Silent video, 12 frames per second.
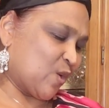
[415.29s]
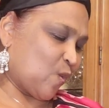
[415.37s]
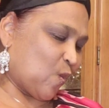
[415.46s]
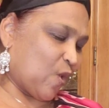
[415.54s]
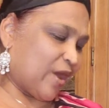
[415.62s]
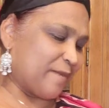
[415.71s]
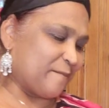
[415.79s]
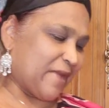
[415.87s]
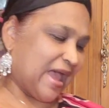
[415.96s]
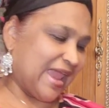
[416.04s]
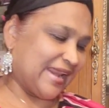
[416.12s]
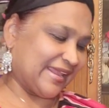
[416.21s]
one
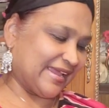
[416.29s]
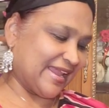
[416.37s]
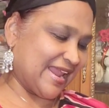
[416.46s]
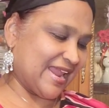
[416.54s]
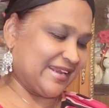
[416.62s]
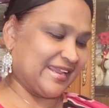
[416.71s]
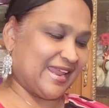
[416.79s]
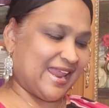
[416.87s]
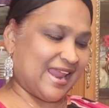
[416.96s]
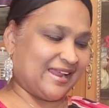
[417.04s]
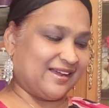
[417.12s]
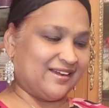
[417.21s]
mile ahead,
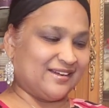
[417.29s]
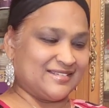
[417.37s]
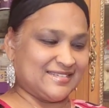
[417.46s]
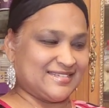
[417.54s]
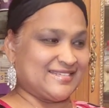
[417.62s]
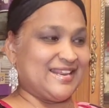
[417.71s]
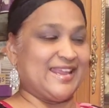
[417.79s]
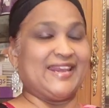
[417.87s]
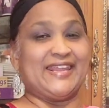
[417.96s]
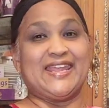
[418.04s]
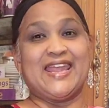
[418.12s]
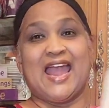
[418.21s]
egg hunts
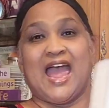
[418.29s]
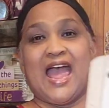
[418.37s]
daily.